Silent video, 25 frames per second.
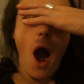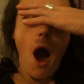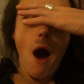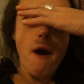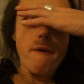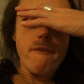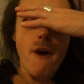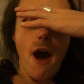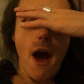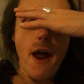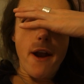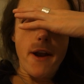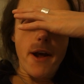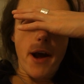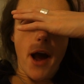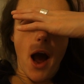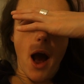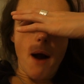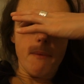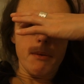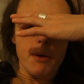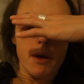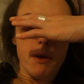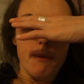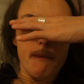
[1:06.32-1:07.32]
I've had a
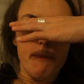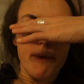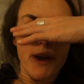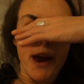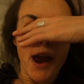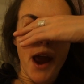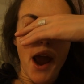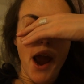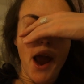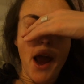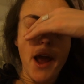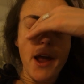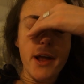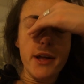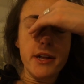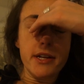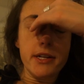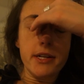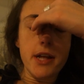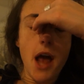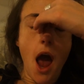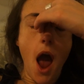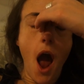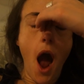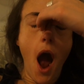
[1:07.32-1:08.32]
couple of
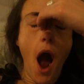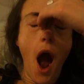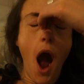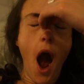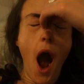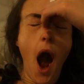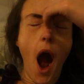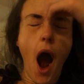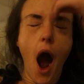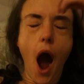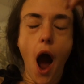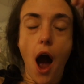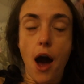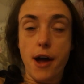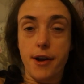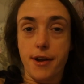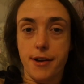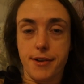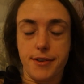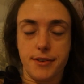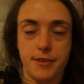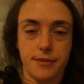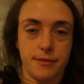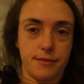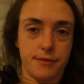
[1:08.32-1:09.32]
beers. I
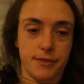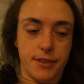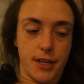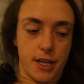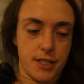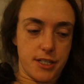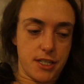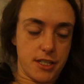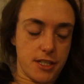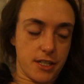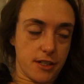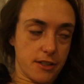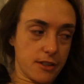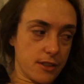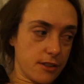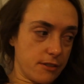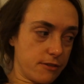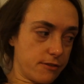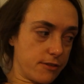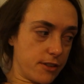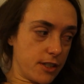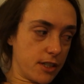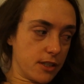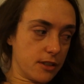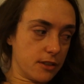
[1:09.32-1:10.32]
don't necessarily
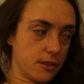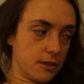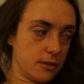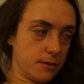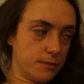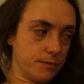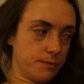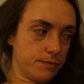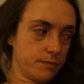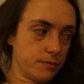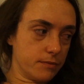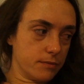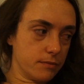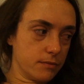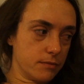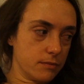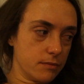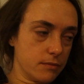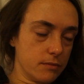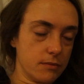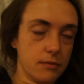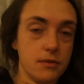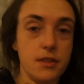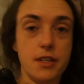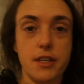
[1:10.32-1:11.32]
feel
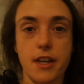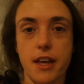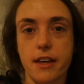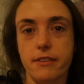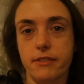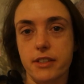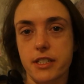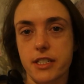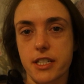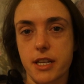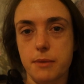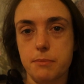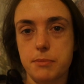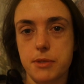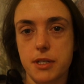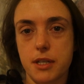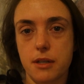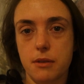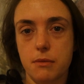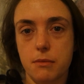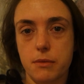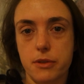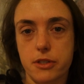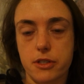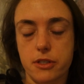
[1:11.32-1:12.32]
even
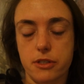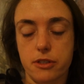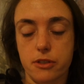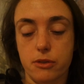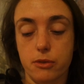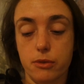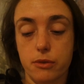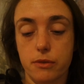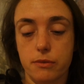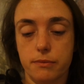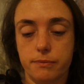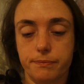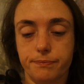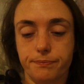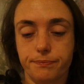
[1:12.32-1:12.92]
tipsy, which is good.